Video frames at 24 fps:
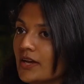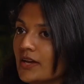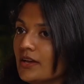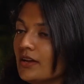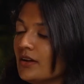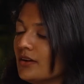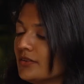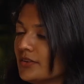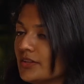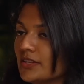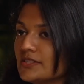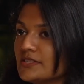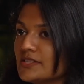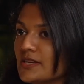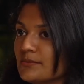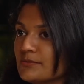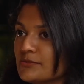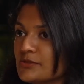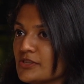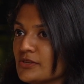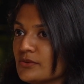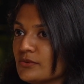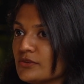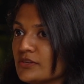Yeah, that's
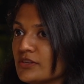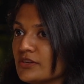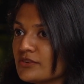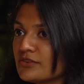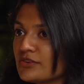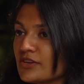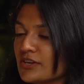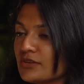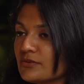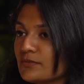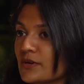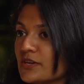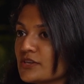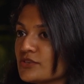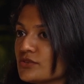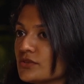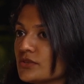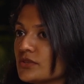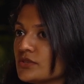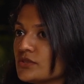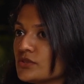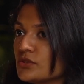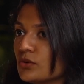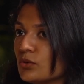absolutely a great
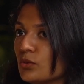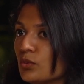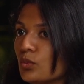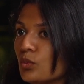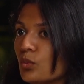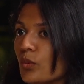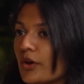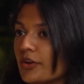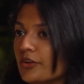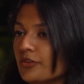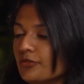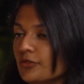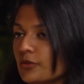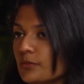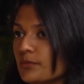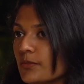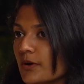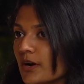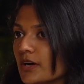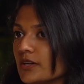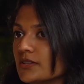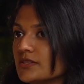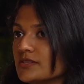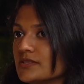question. So one of the
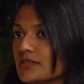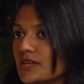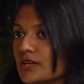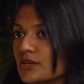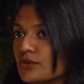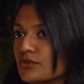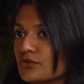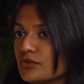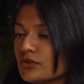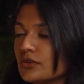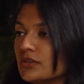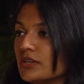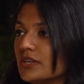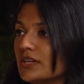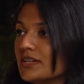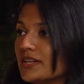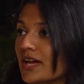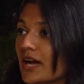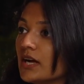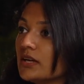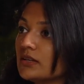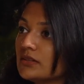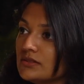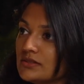parts that really
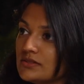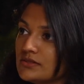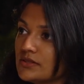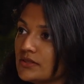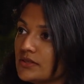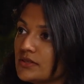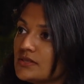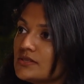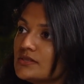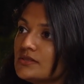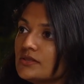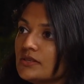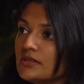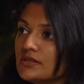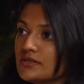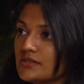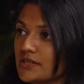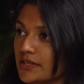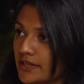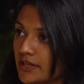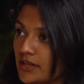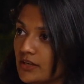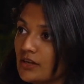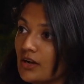tackles this is
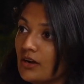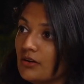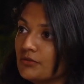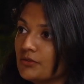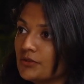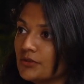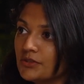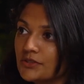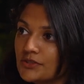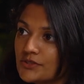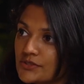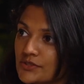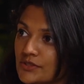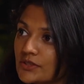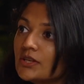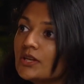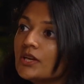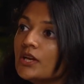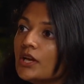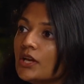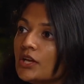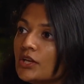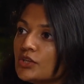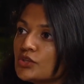data governance.
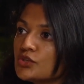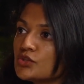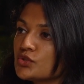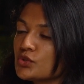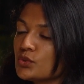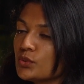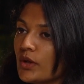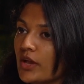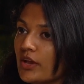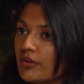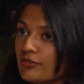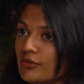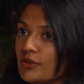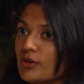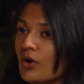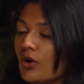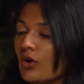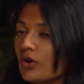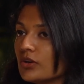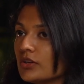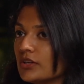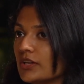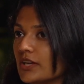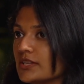So every
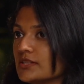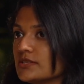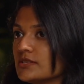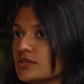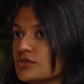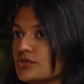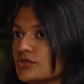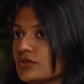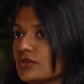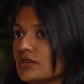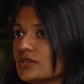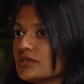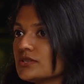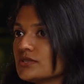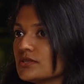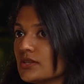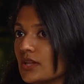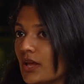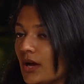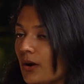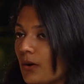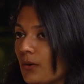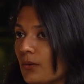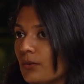organization is
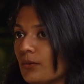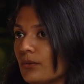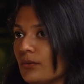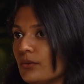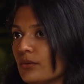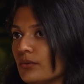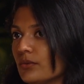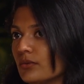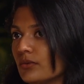now